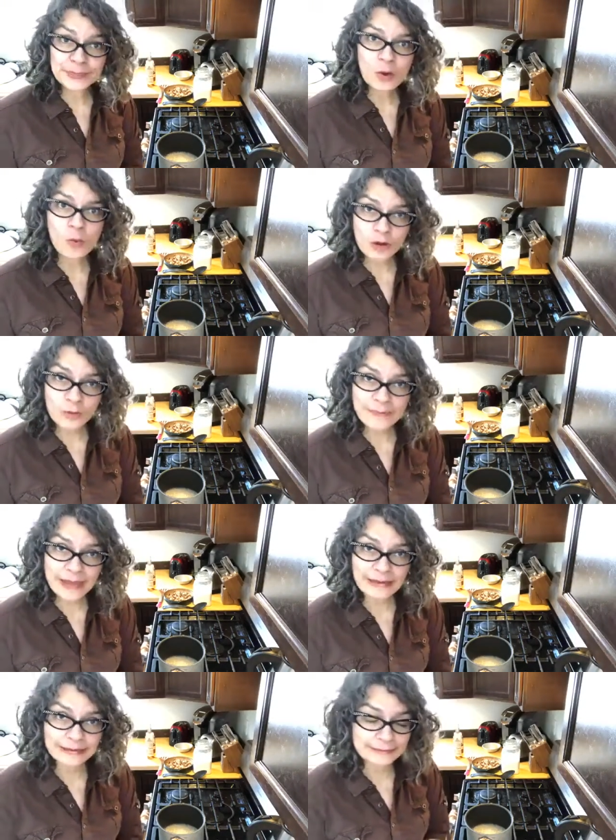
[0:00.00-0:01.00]
What are we
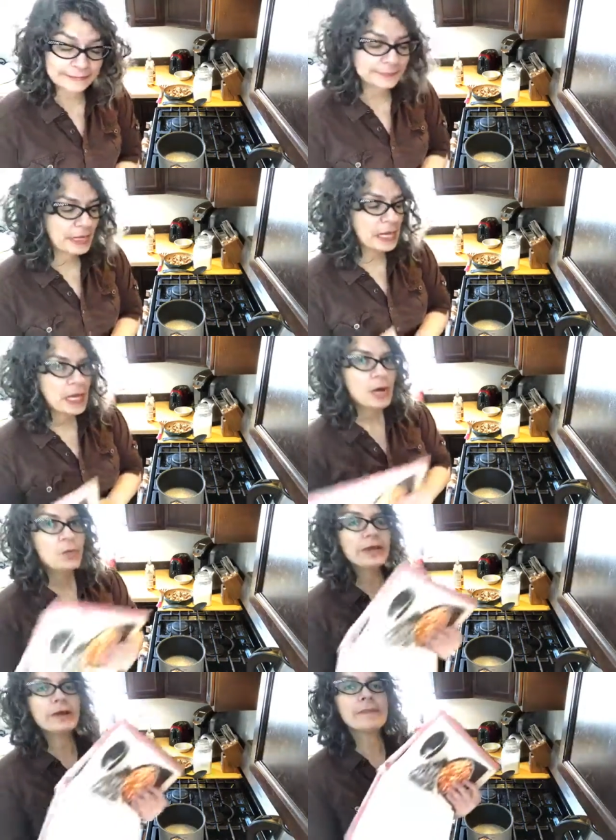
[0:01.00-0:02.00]
making?
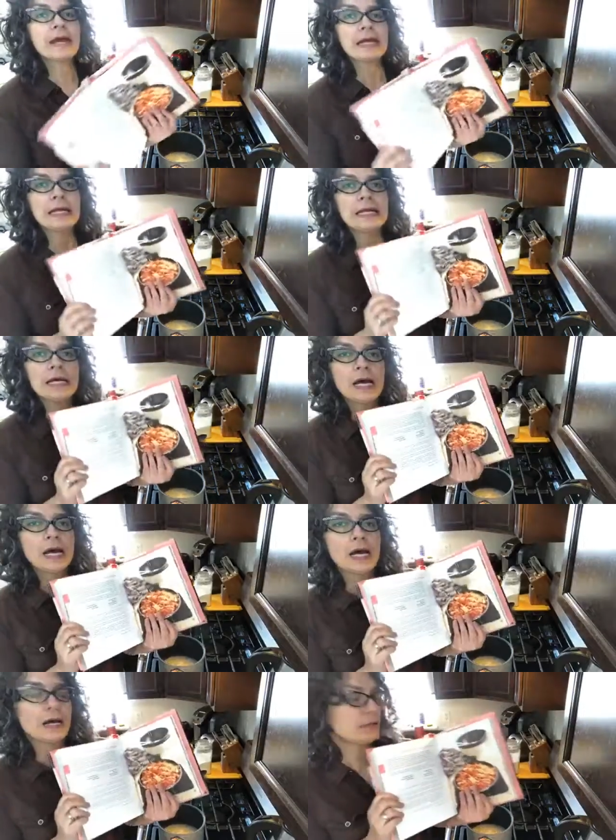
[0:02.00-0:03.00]
We are making a